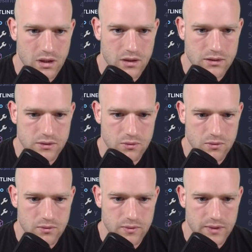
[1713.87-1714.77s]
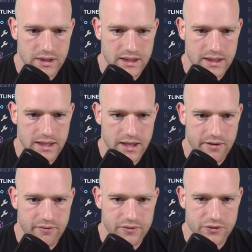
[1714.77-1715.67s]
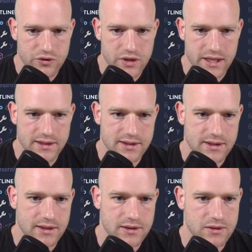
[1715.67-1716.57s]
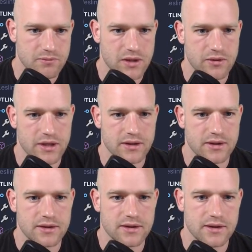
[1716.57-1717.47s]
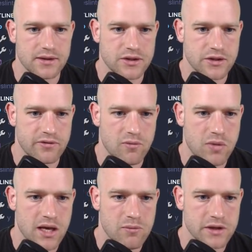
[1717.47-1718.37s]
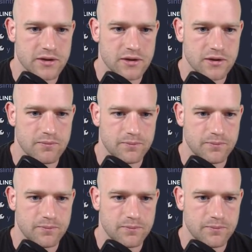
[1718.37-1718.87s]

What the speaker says: So here I have the tracks. So I'm gonna add a shuffle play button.